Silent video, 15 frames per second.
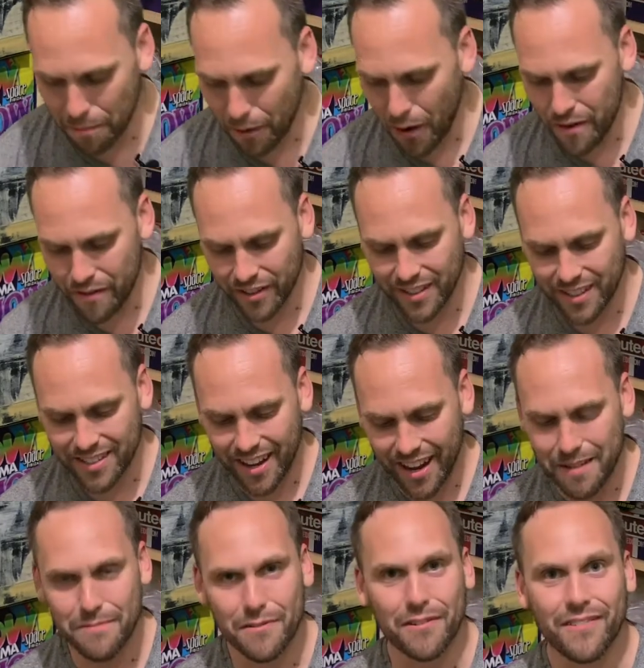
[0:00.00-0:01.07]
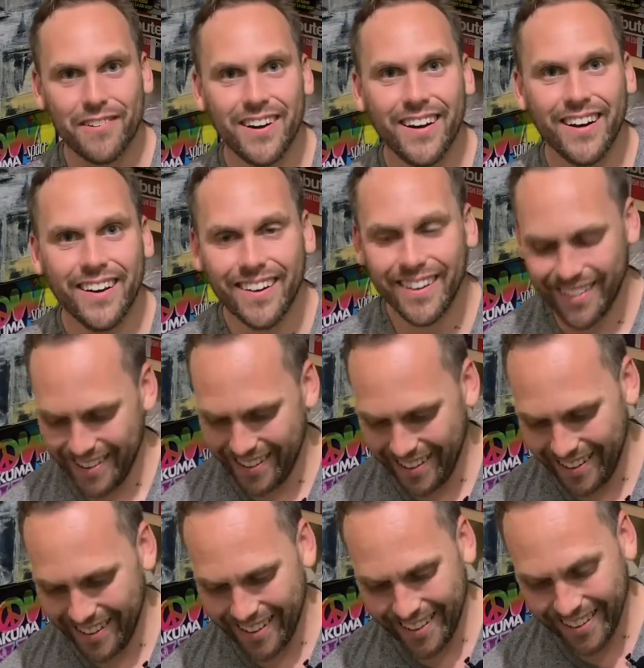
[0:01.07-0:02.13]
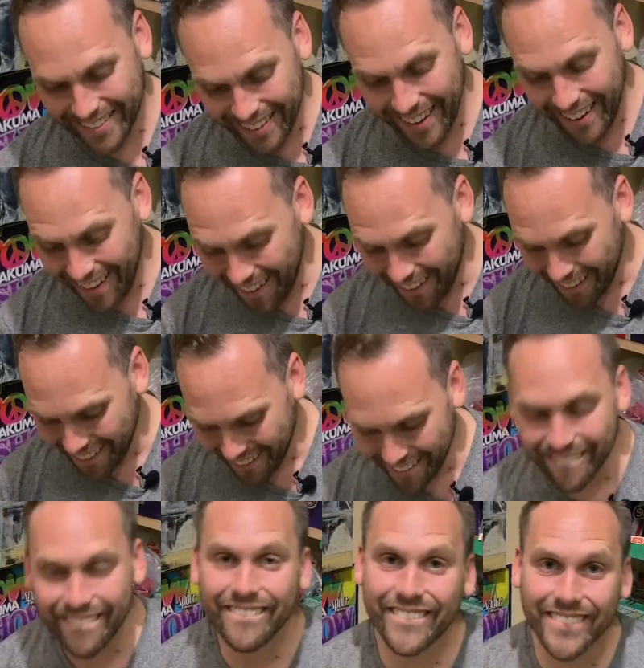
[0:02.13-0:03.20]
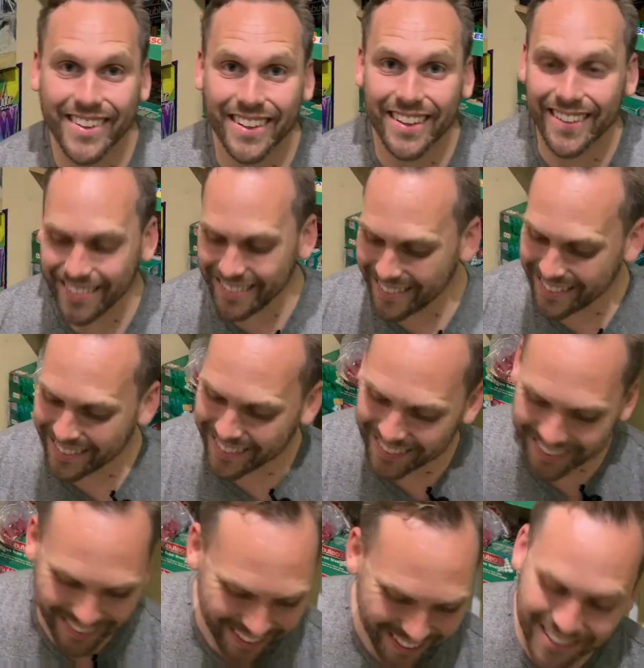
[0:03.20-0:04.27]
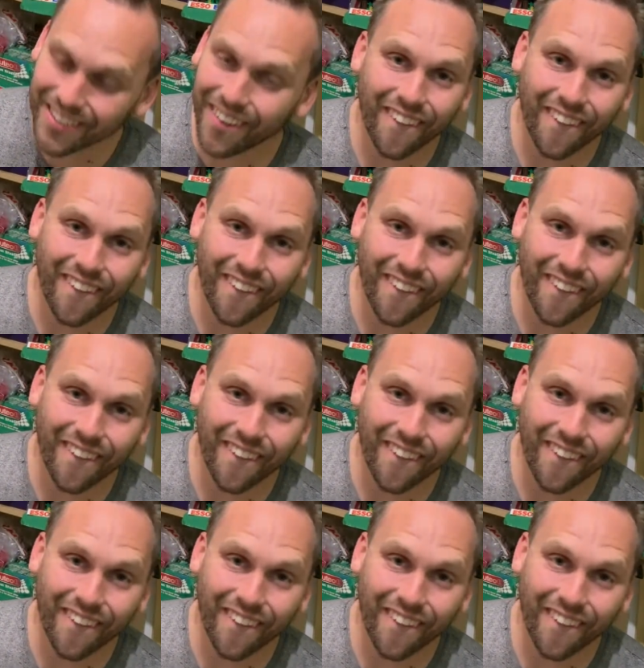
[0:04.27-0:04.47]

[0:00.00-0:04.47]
play with on the table. And they are. But that's not